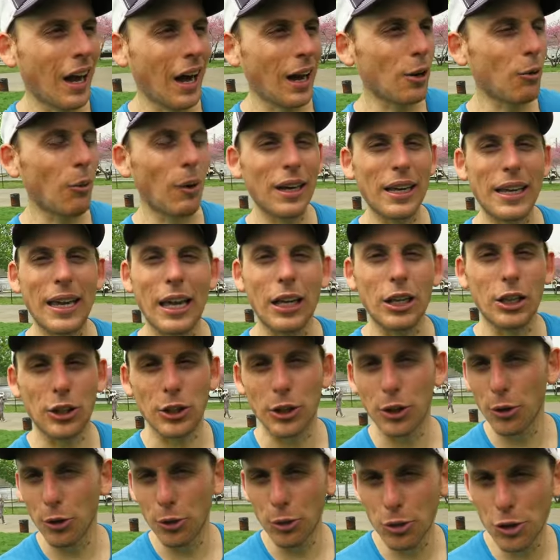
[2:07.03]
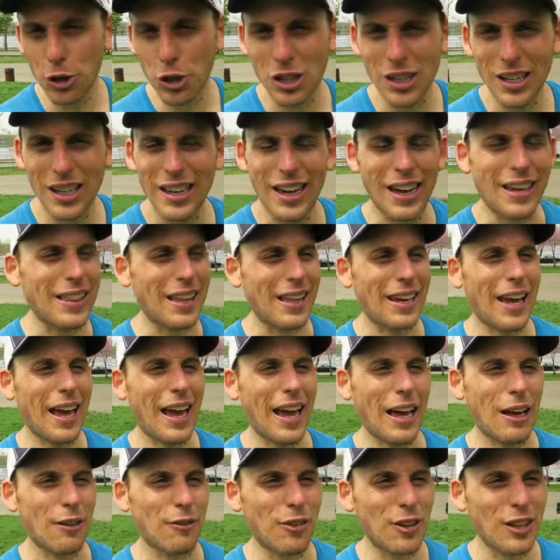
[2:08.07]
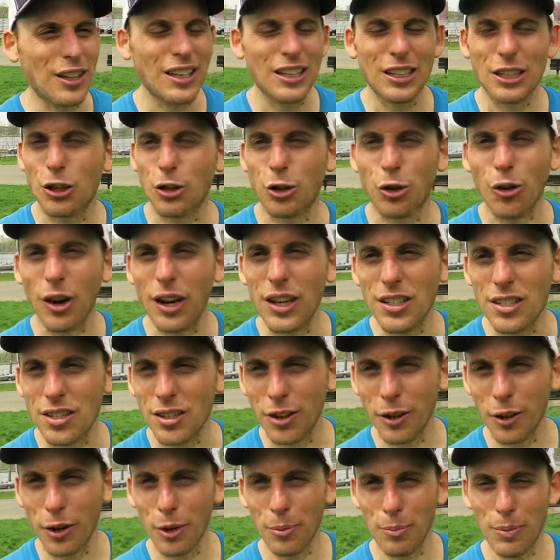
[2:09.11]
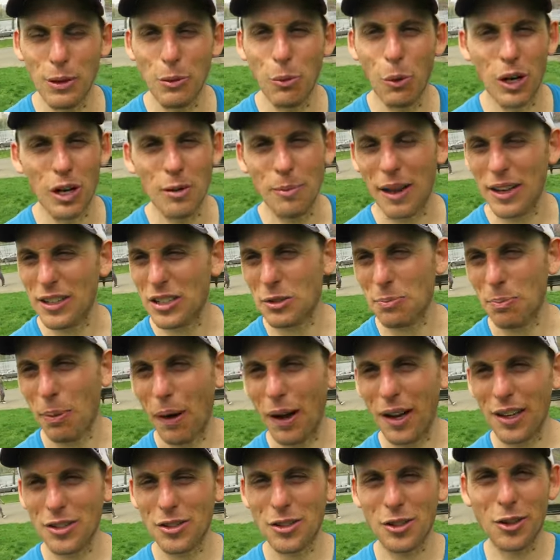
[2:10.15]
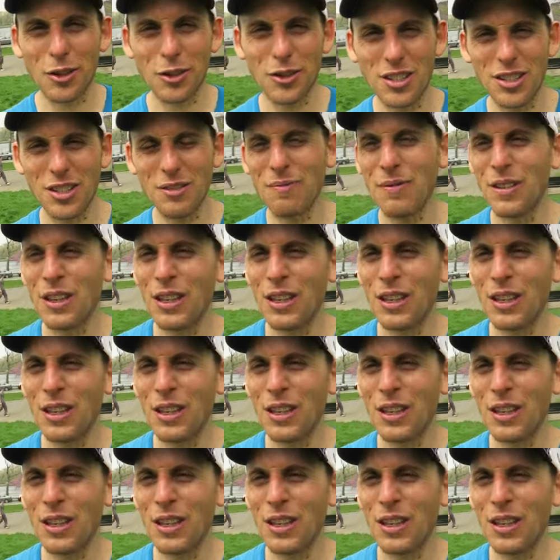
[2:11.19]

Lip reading: I don't want to get huge and then have Chrysler be one of my sponsors.